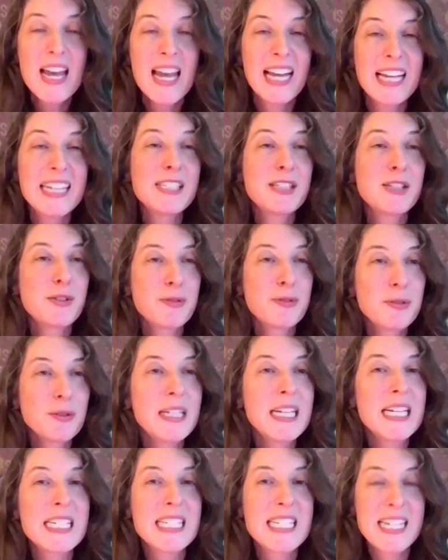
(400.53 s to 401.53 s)
It's
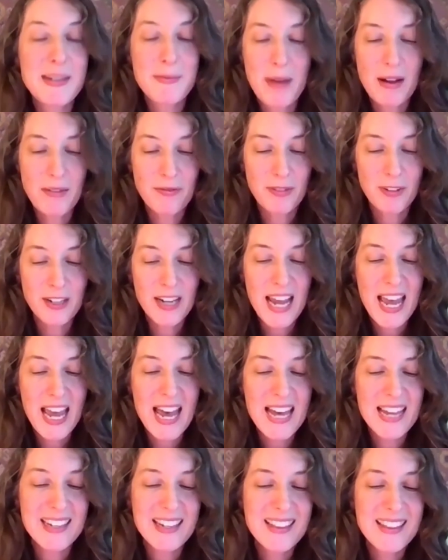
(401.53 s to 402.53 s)
truly a team effort,
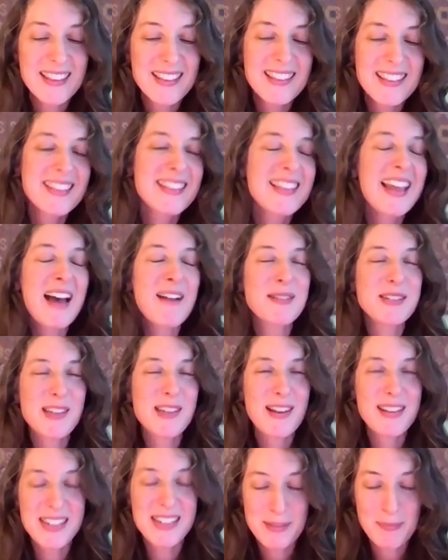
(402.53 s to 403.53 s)
and that
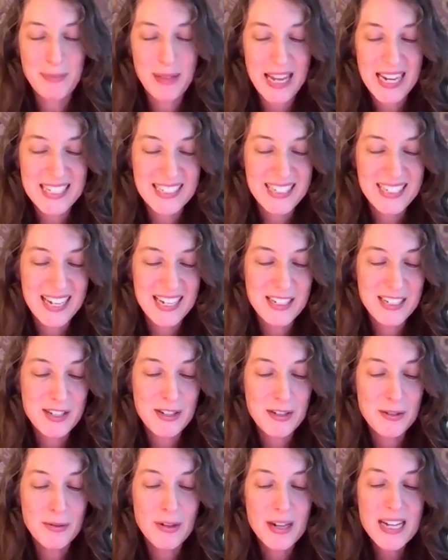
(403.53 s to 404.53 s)
was on display today
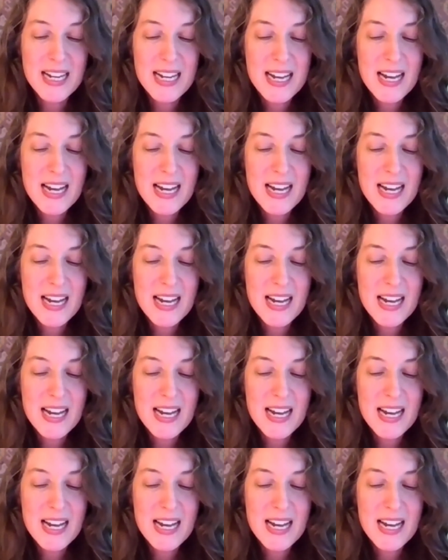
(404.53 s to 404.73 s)
too.